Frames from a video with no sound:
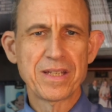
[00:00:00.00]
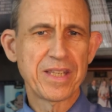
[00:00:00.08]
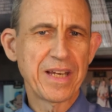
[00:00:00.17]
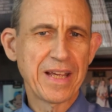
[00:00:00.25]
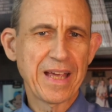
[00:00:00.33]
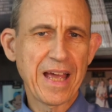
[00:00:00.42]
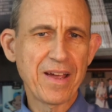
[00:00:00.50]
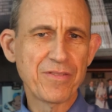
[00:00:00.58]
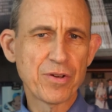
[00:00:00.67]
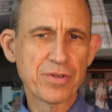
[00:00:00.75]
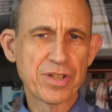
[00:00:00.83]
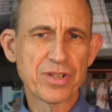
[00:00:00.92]
that he gave
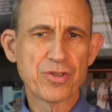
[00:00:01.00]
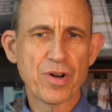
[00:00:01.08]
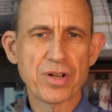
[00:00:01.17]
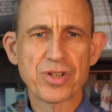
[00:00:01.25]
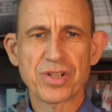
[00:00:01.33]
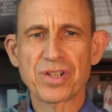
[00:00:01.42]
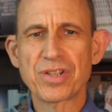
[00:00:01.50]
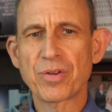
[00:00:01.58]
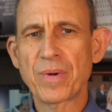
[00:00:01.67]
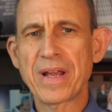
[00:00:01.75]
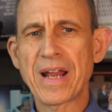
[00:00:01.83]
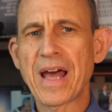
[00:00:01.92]
those instructions
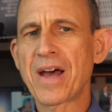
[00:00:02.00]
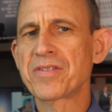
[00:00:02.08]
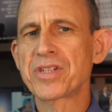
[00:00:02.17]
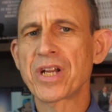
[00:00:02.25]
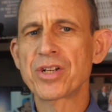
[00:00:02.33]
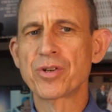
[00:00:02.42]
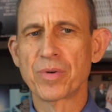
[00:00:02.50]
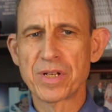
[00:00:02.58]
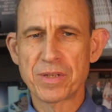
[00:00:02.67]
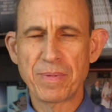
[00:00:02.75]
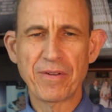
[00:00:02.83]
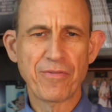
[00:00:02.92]
three and a half
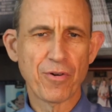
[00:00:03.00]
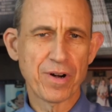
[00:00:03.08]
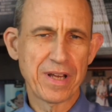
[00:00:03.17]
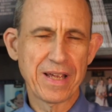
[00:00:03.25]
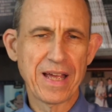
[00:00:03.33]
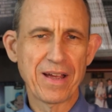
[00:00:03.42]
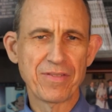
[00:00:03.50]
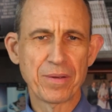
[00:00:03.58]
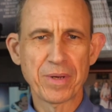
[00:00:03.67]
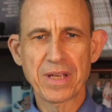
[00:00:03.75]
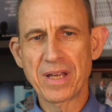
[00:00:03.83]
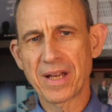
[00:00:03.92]
centuries before he gave
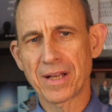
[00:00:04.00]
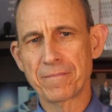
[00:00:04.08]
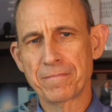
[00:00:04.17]
them a king.